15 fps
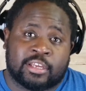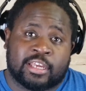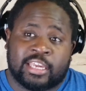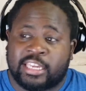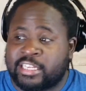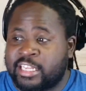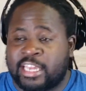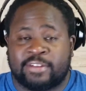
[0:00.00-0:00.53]

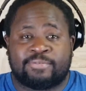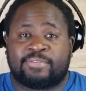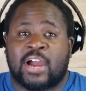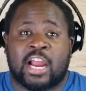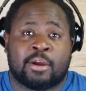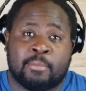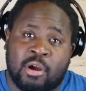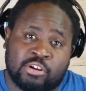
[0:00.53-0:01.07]
He did
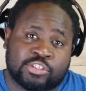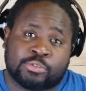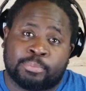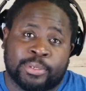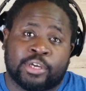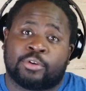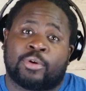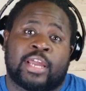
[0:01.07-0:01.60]
Fire Marshal
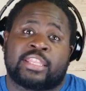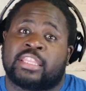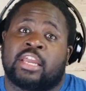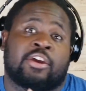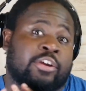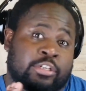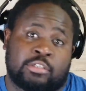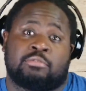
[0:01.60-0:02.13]
Bill right
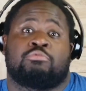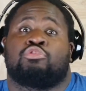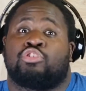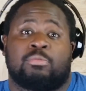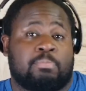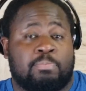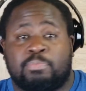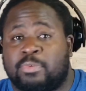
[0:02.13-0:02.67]
there.
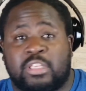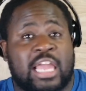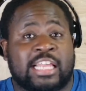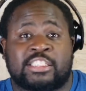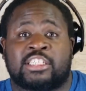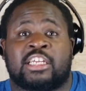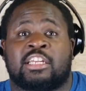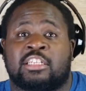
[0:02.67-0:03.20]

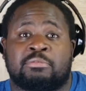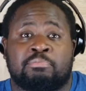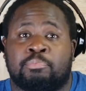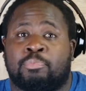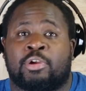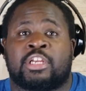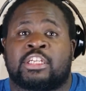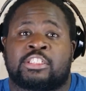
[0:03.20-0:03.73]
That's going to
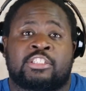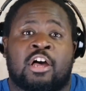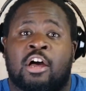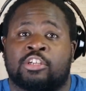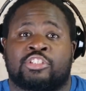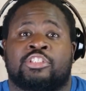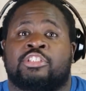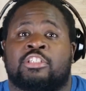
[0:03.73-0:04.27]
bring
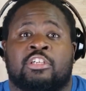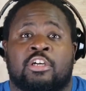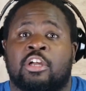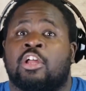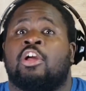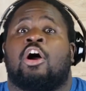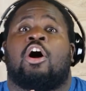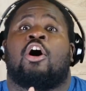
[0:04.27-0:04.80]
nostalgia to
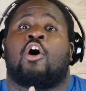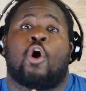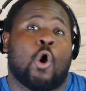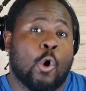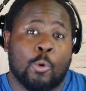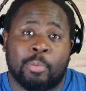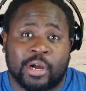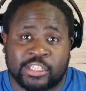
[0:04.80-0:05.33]
a
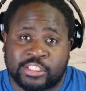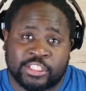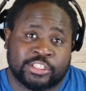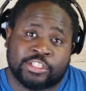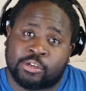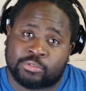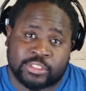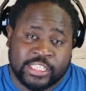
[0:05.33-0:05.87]
whole bunch of
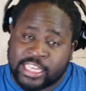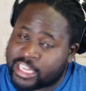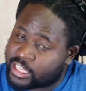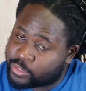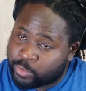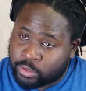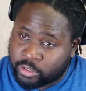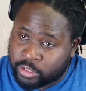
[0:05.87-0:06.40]
adults.
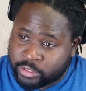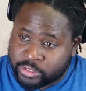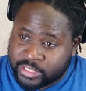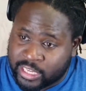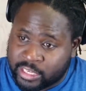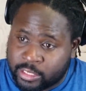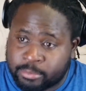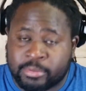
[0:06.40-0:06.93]
Kids won't
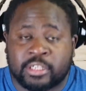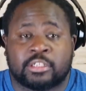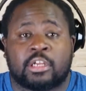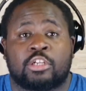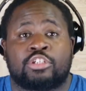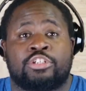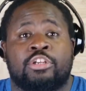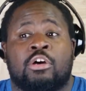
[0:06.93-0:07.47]
understand it, but
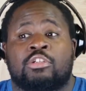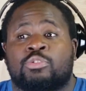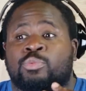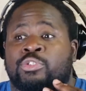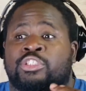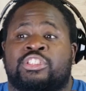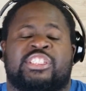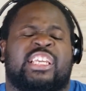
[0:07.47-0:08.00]
adults will
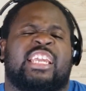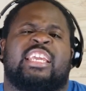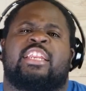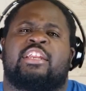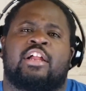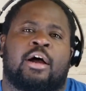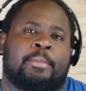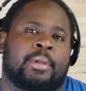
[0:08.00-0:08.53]
just eat
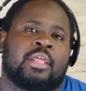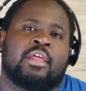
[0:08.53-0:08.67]
it up.